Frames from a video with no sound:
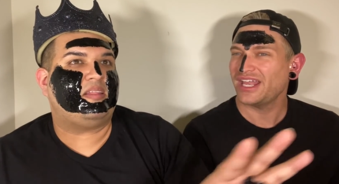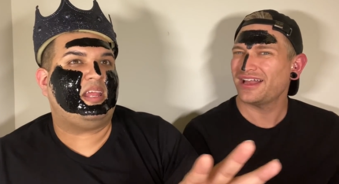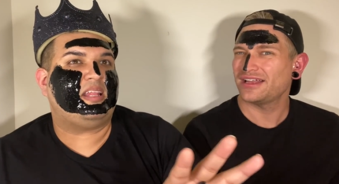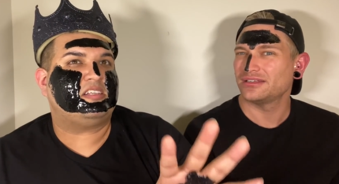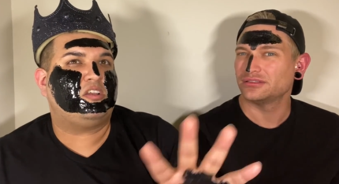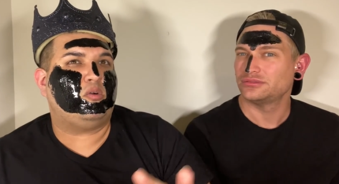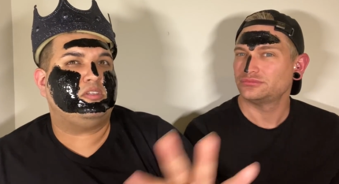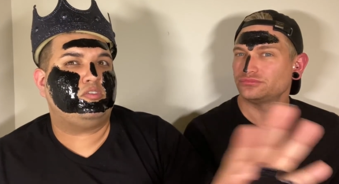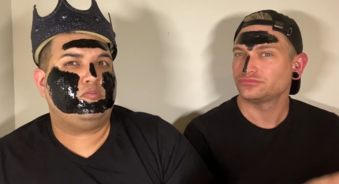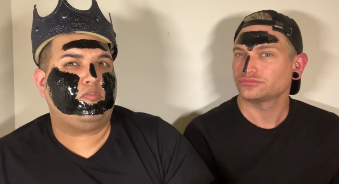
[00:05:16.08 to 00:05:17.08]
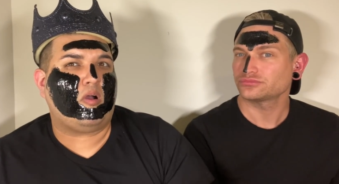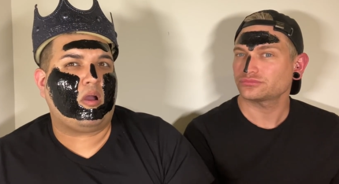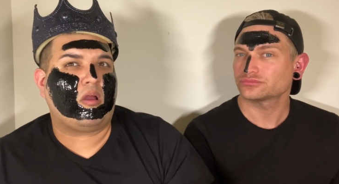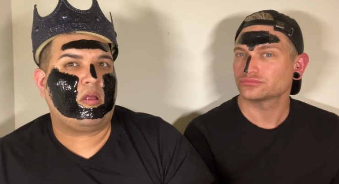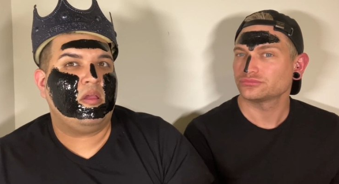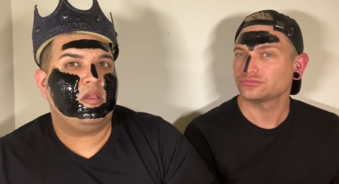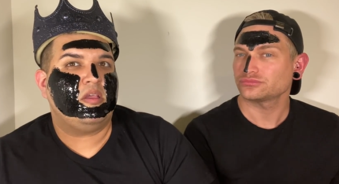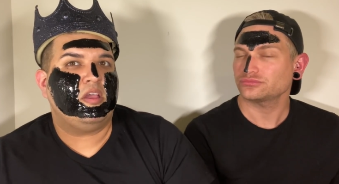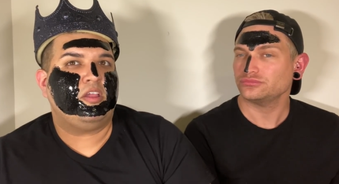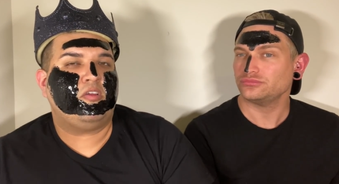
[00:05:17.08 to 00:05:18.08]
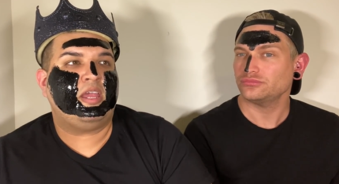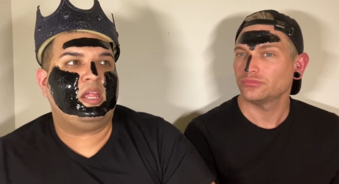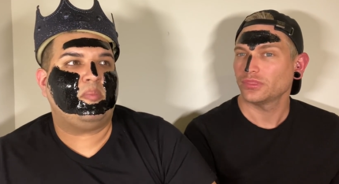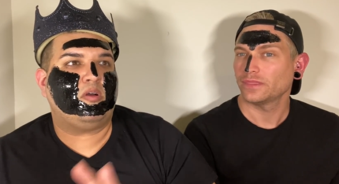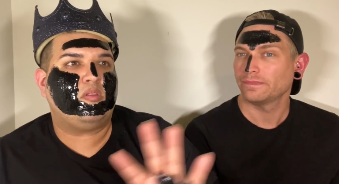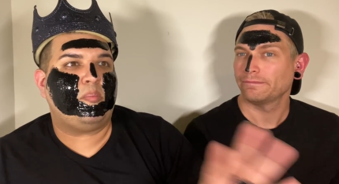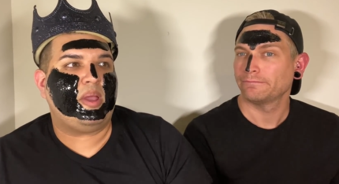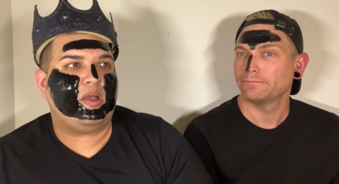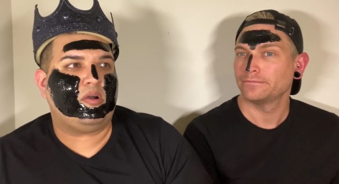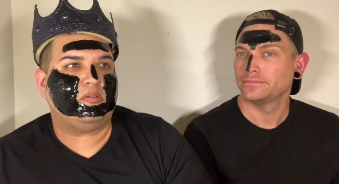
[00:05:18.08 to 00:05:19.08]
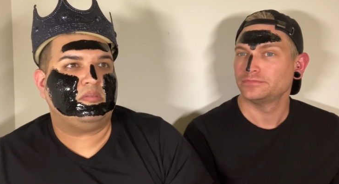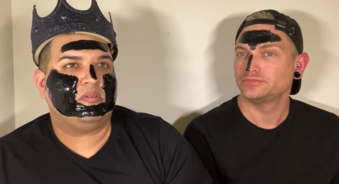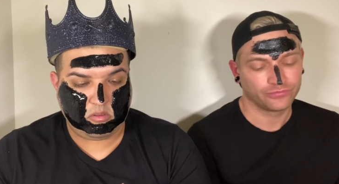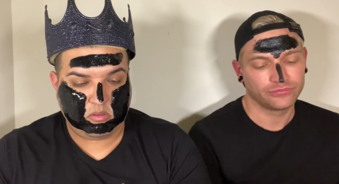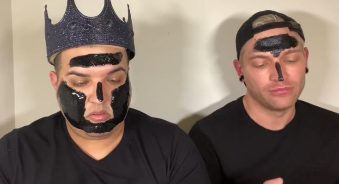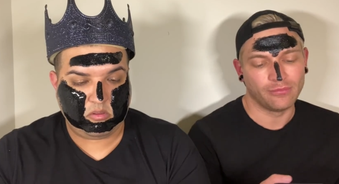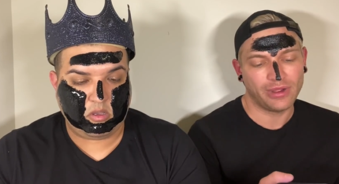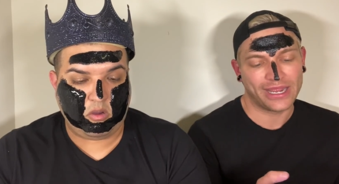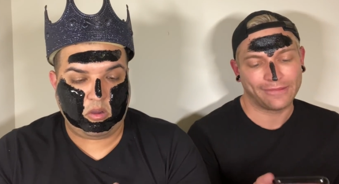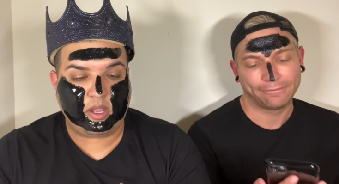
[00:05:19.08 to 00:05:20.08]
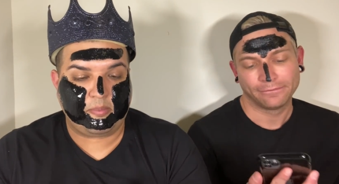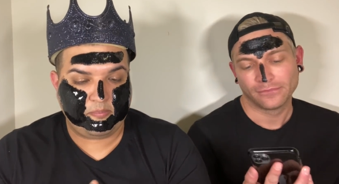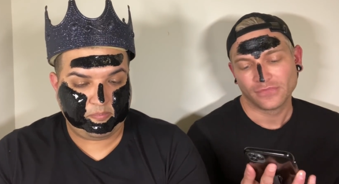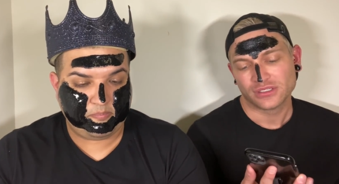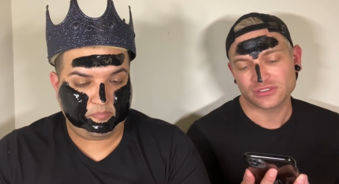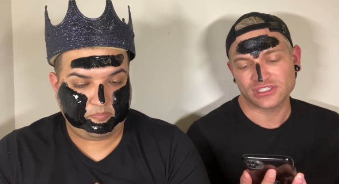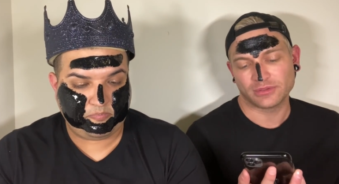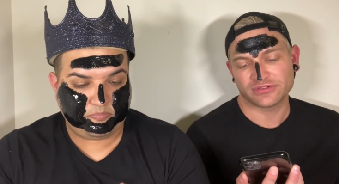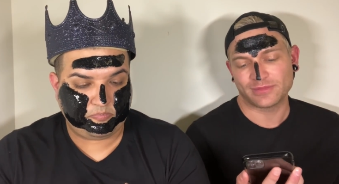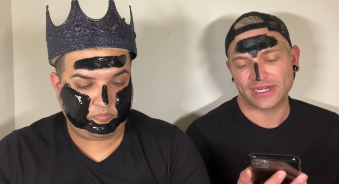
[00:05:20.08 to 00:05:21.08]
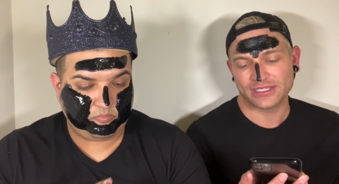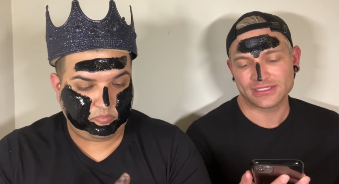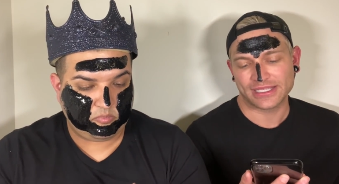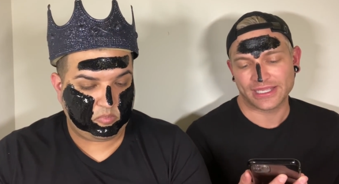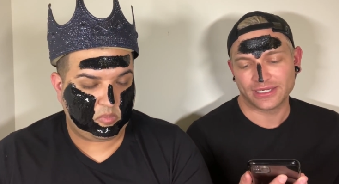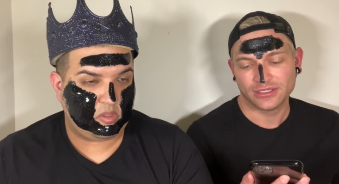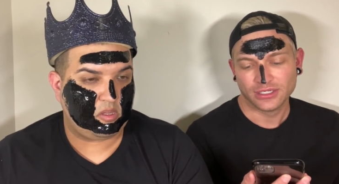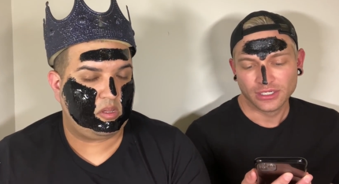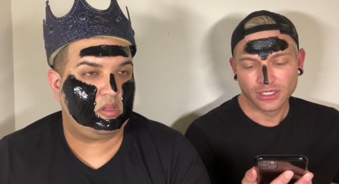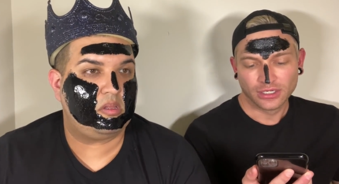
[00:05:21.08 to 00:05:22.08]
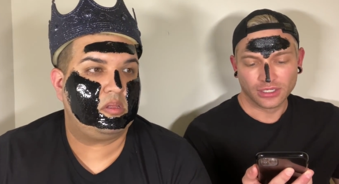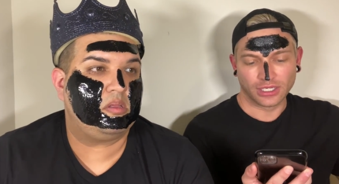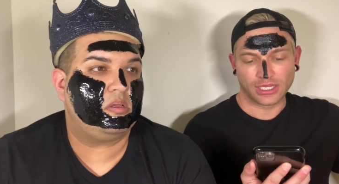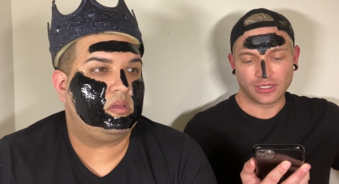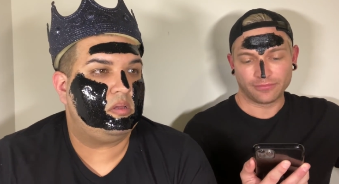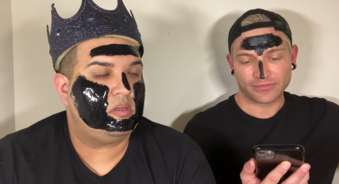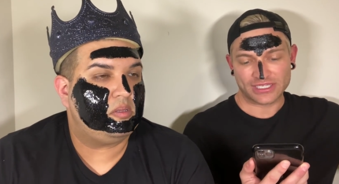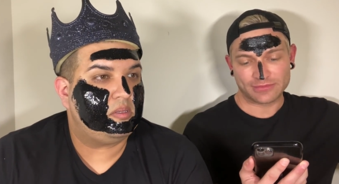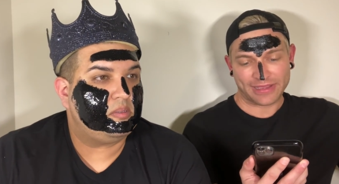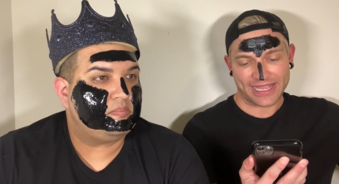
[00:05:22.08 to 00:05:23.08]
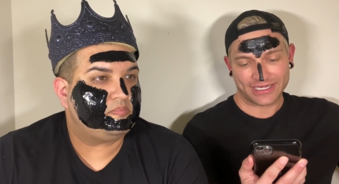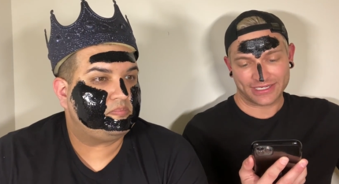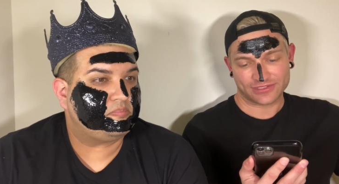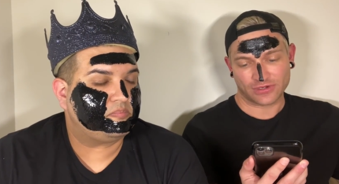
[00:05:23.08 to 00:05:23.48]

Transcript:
Speaker 1: I yeah. think that's going too far. You're hitting below the belt. But
Speaker 2: oh, okay. So someone responded said, um, as bad and as